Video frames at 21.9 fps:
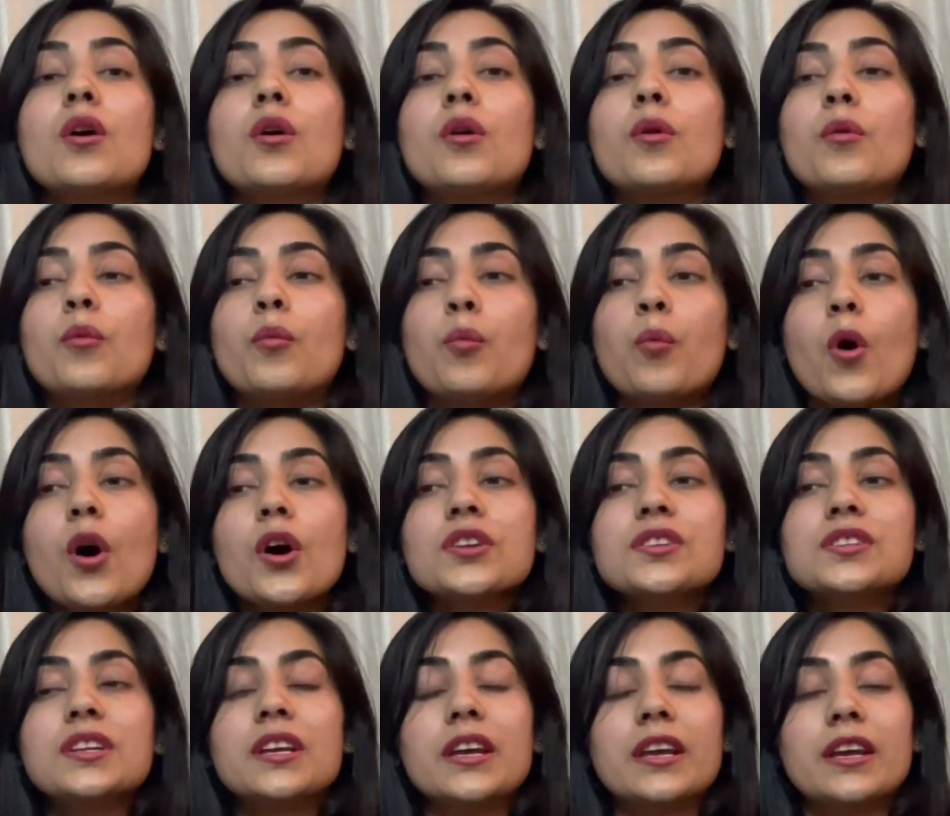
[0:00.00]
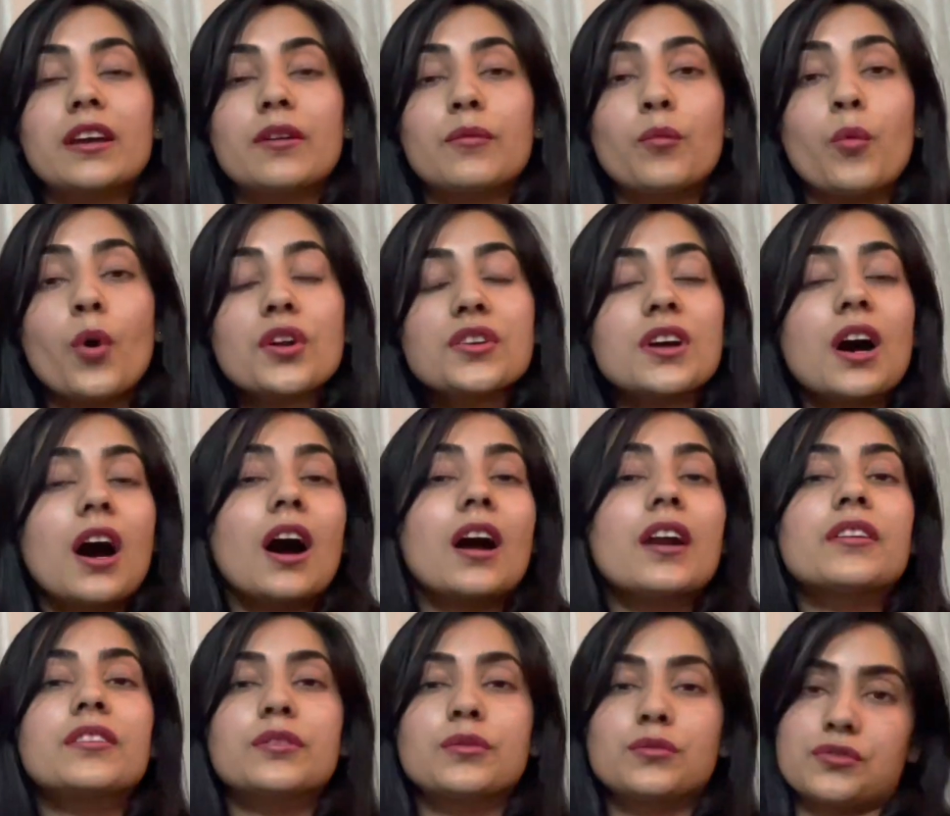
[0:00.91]
what are
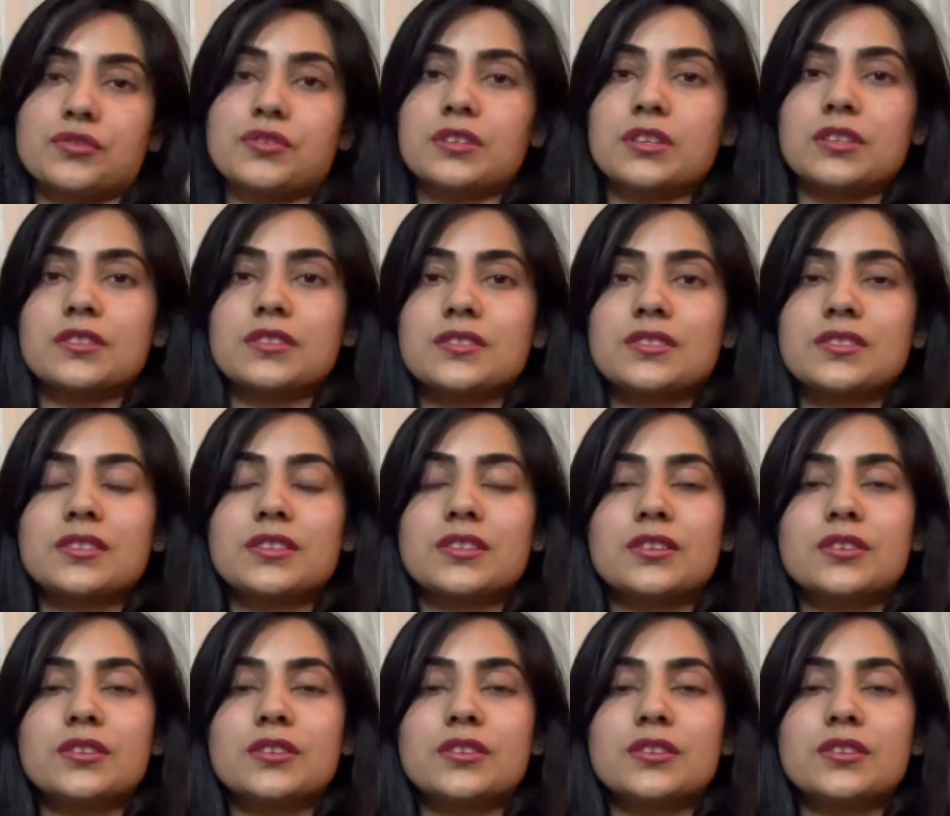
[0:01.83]
nutrients?